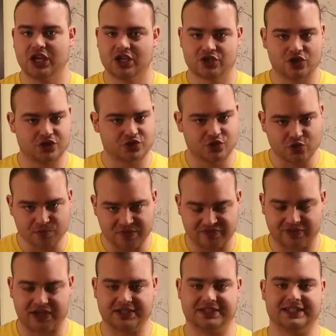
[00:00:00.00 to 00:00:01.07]
shots could be
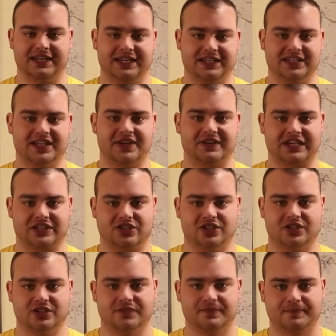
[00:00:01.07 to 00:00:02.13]
fired in any
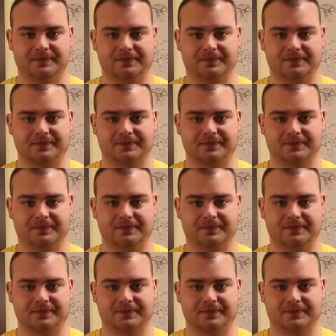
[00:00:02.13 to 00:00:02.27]
direction.